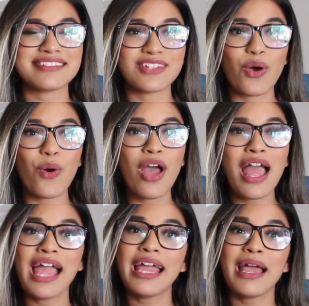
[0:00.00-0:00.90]
So
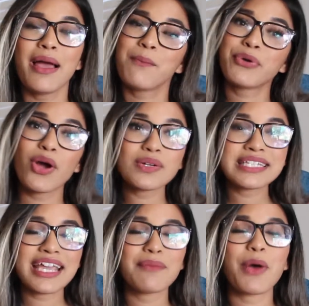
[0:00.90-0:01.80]
pro
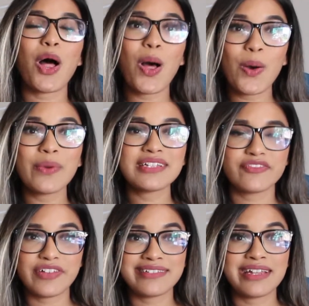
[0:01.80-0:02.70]
tip, always
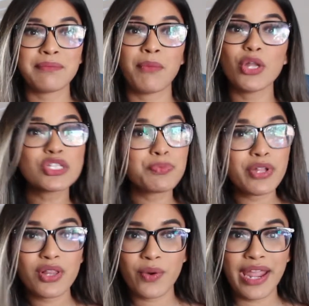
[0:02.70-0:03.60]
visit
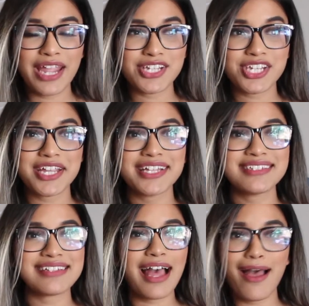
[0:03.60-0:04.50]
multiple
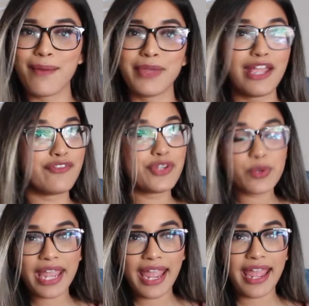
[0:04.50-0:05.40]
locations if you
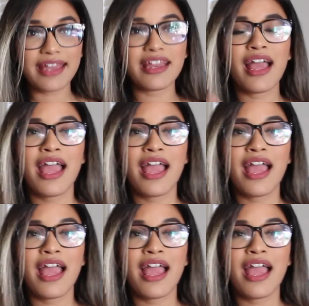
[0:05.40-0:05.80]
can.